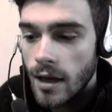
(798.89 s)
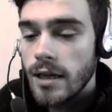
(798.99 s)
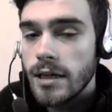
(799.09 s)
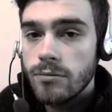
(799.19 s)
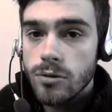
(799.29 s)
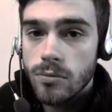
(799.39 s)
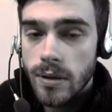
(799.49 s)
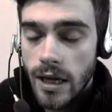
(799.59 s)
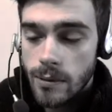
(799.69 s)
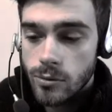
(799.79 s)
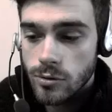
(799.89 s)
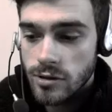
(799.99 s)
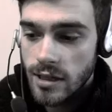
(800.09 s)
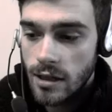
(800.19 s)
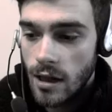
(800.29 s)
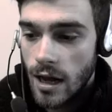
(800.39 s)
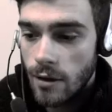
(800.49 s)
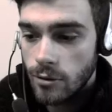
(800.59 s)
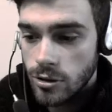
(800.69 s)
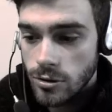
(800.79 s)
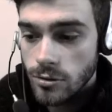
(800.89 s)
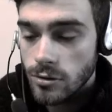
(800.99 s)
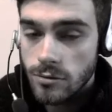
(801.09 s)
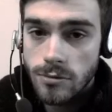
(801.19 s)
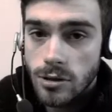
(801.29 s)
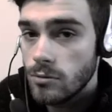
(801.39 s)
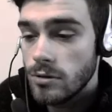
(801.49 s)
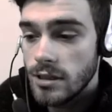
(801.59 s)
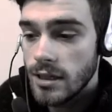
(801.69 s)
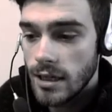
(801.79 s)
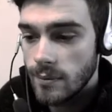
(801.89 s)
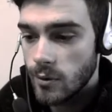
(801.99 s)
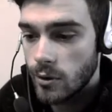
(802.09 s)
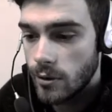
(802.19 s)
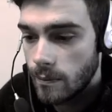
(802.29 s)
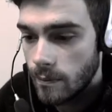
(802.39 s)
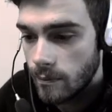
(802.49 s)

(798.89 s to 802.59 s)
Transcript: and there we'll be able to sell our shoes. We don't need any more.